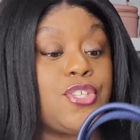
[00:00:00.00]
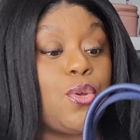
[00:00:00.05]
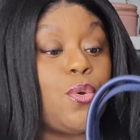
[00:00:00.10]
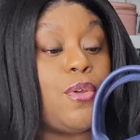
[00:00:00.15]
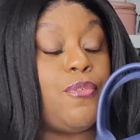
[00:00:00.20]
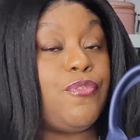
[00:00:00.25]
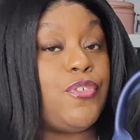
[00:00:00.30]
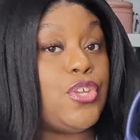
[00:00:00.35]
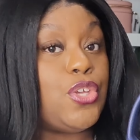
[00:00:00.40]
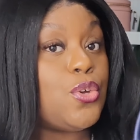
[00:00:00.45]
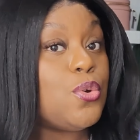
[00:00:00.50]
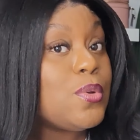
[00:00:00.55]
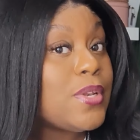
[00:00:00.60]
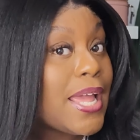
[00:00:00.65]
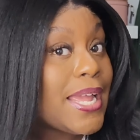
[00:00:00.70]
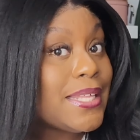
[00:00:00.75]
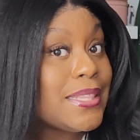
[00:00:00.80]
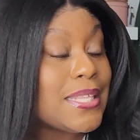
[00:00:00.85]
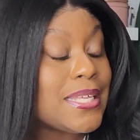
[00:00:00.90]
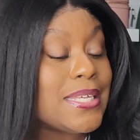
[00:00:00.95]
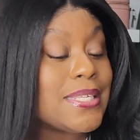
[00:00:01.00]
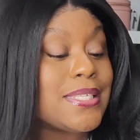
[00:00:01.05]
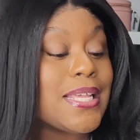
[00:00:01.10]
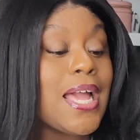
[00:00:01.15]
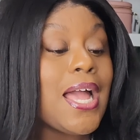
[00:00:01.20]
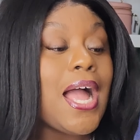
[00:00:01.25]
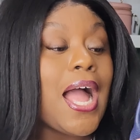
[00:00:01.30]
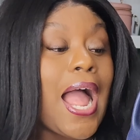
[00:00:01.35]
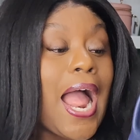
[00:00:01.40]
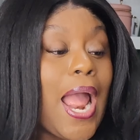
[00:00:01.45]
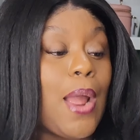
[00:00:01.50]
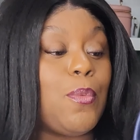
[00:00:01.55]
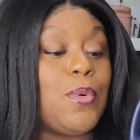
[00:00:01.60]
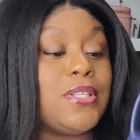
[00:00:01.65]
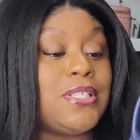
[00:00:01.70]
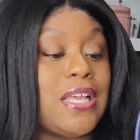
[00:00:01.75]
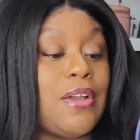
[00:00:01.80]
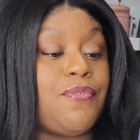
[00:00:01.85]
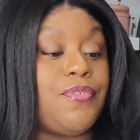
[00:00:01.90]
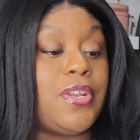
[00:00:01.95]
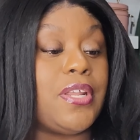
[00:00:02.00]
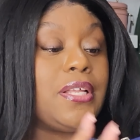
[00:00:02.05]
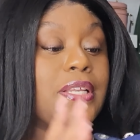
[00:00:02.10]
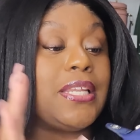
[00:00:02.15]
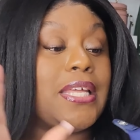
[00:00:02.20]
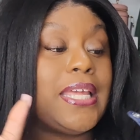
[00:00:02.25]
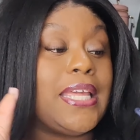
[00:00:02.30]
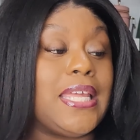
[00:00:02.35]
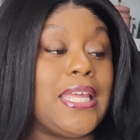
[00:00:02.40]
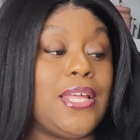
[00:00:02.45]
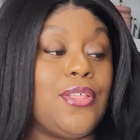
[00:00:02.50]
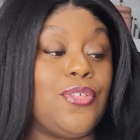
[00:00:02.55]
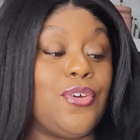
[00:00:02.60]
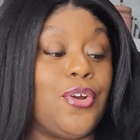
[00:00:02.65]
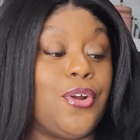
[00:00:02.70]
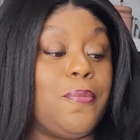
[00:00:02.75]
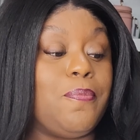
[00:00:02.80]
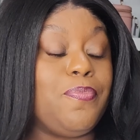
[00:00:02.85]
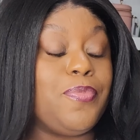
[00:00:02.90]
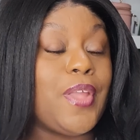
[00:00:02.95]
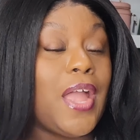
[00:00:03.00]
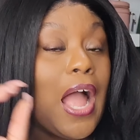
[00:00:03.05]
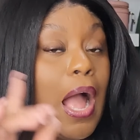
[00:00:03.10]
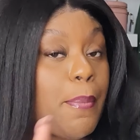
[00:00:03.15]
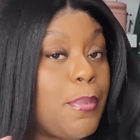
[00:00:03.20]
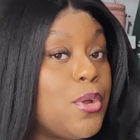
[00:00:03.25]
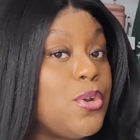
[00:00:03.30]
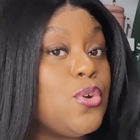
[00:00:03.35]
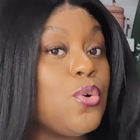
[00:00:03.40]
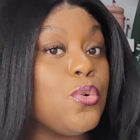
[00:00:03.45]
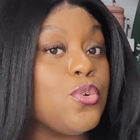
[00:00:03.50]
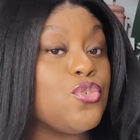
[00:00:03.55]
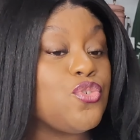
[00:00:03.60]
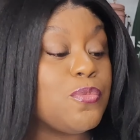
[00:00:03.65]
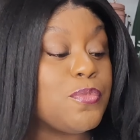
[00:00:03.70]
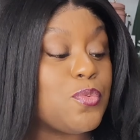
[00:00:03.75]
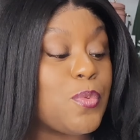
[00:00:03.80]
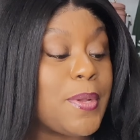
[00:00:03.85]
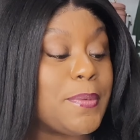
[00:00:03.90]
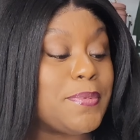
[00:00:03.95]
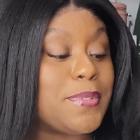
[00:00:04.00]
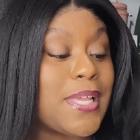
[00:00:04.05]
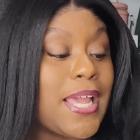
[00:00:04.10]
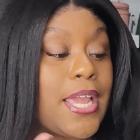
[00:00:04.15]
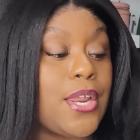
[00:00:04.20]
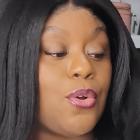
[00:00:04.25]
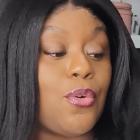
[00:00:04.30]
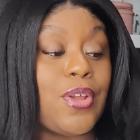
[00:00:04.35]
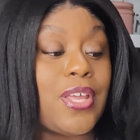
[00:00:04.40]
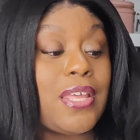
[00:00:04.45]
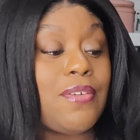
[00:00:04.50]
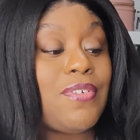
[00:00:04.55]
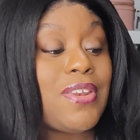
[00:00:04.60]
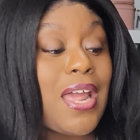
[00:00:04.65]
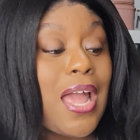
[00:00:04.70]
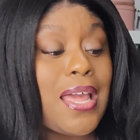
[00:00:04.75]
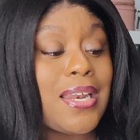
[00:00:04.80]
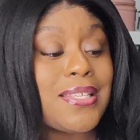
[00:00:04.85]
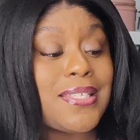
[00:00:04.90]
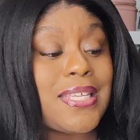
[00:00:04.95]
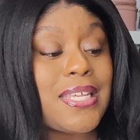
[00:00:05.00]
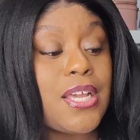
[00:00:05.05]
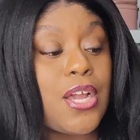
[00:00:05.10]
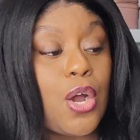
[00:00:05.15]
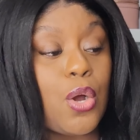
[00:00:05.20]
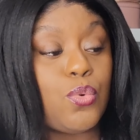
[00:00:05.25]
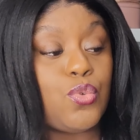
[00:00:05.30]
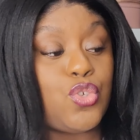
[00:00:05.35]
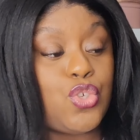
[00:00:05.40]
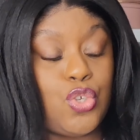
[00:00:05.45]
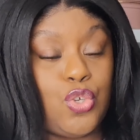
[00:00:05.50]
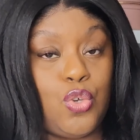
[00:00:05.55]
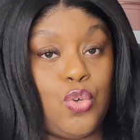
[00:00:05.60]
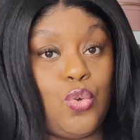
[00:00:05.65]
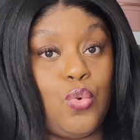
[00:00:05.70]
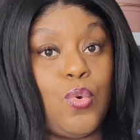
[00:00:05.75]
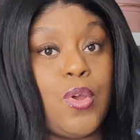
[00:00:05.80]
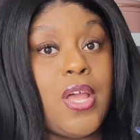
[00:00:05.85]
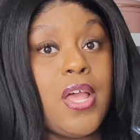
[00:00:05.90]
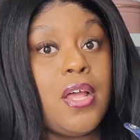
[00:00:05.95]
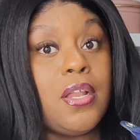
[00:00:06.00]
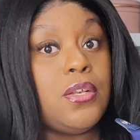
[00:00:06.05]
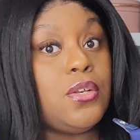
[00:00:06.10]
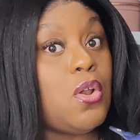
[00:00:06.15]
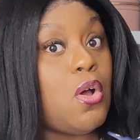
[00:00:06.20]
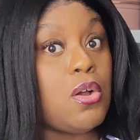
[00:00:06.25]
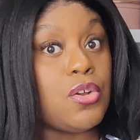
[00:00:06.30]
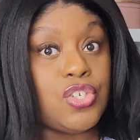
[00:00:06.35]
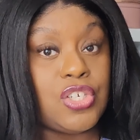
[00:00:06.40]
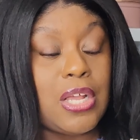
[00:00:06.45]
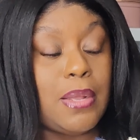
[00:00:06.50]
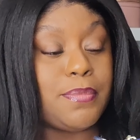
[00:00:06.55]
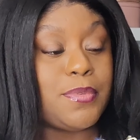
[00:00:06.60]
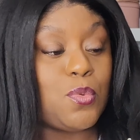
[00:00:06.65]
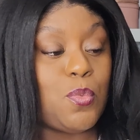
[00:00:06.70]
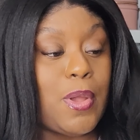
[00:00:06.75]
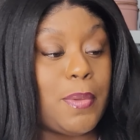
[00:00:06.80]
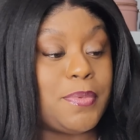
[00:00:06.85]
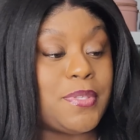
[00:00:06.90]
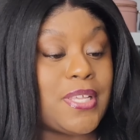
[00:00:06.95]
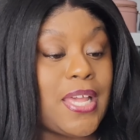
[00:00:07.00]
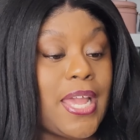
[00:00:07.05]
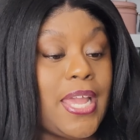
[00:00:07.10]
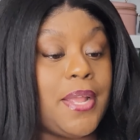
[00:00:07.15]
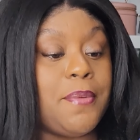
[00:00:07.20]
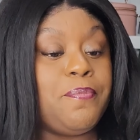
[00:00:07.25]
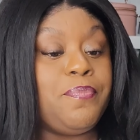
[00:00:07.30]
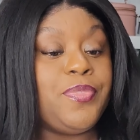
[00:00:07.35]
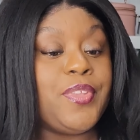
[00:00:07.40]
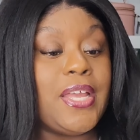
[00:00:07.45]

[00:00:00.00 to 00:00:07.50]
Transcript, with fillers: So if you like this, I would definitely either hop on Nordstrom's website or even honestly go to Longchamp's website.